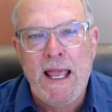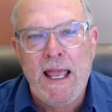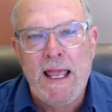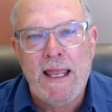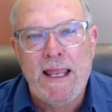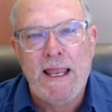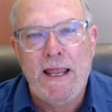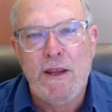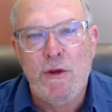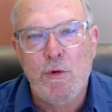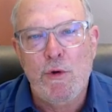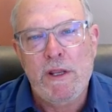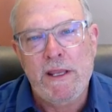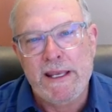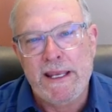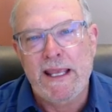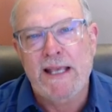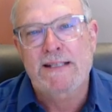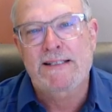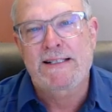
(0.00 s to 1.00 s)
Now, you wouldn't
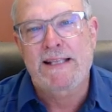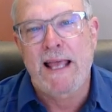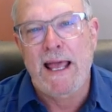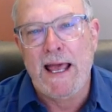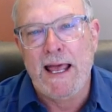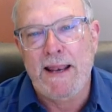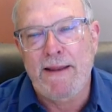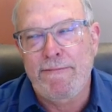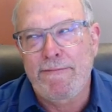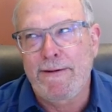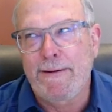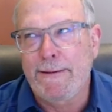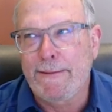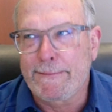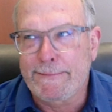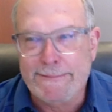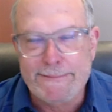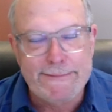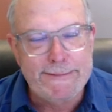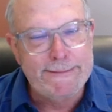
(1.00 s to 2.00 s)
guess that if you
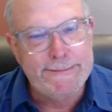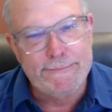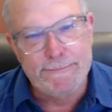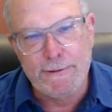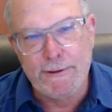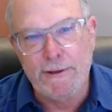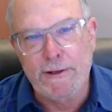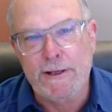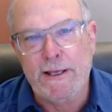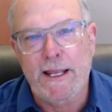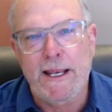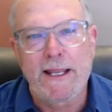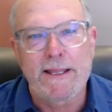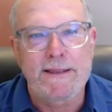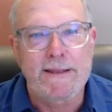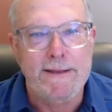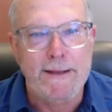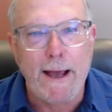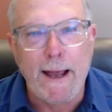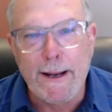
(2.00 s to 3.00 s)
were looking at the
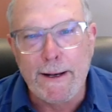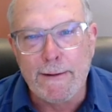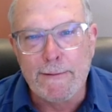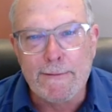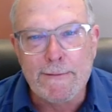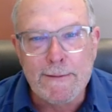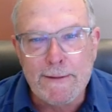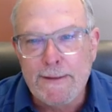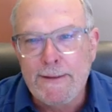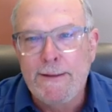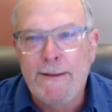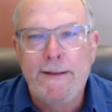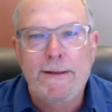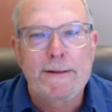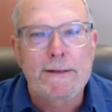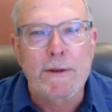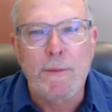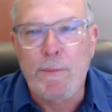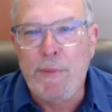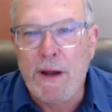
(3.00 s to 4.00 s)
title
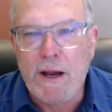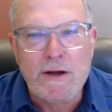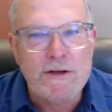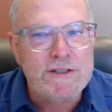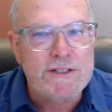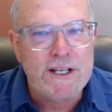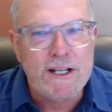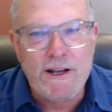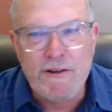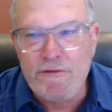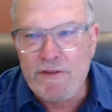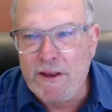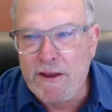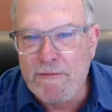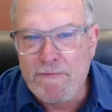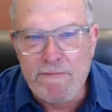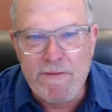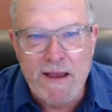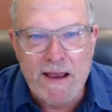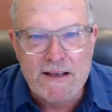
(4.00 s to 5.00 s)
Comparison of the
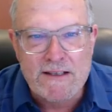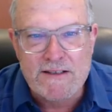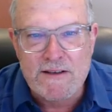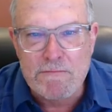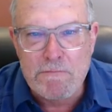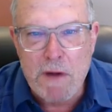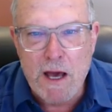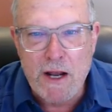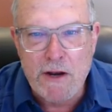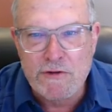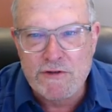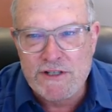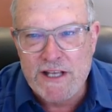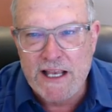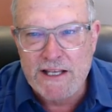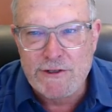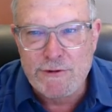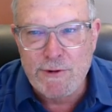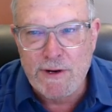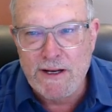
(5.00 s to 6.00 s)
Effects of
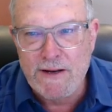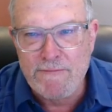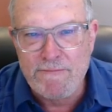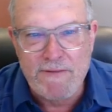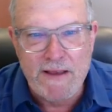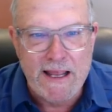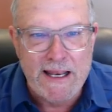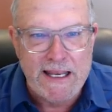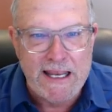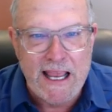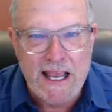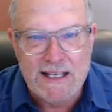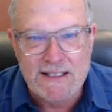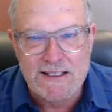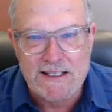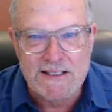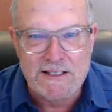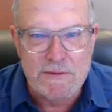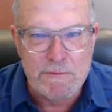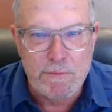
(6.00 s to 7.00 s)
Monosaturated Fatty
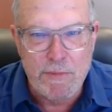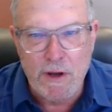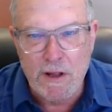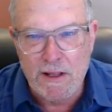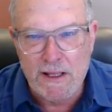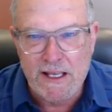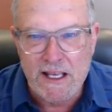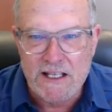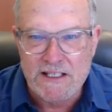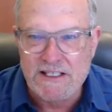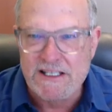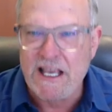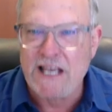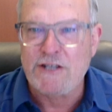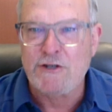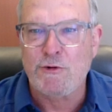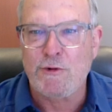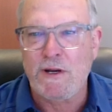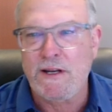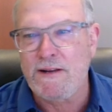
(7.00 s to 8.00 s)
Acids and
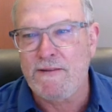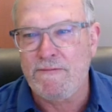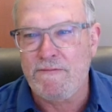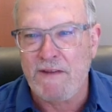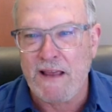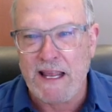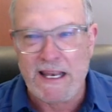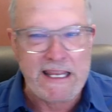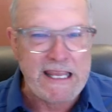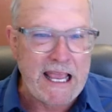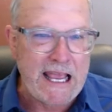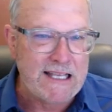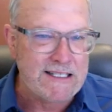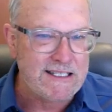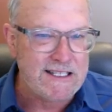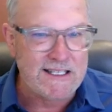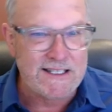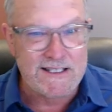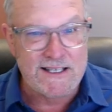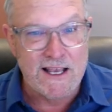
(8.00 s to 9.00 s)
Polyunsaturated Fatty
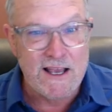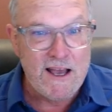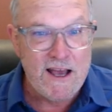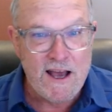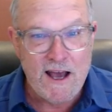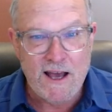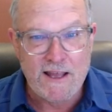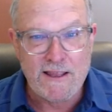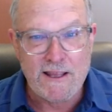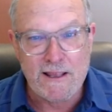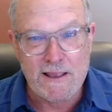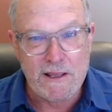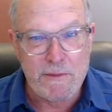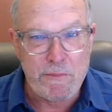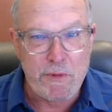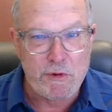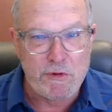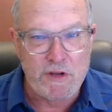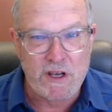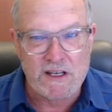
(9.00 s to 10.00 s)
Acids on the
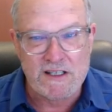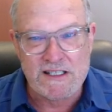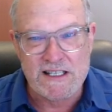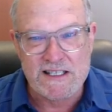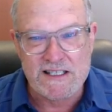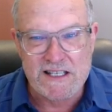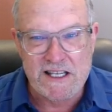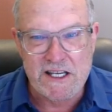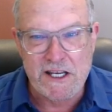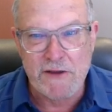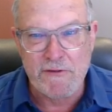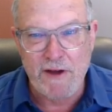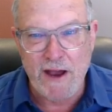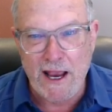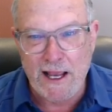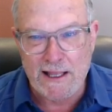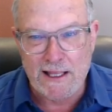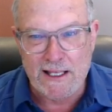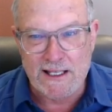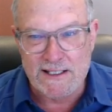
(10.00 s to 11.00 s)
Lipotoxicity of
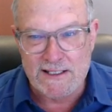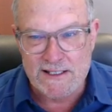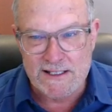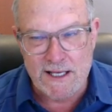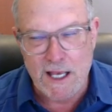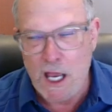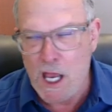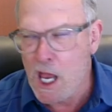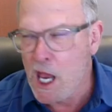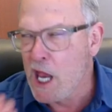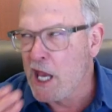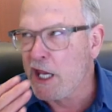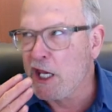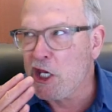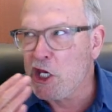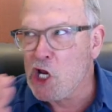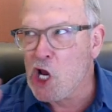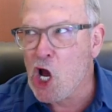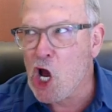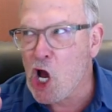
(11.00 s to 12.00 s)
Islets.
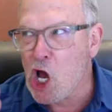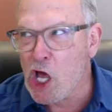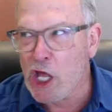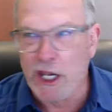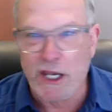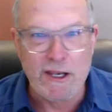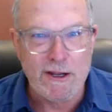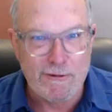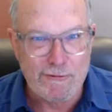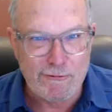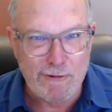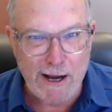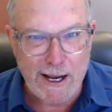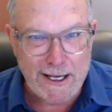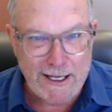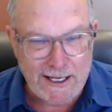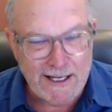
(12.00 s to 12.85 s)
Yawn, right?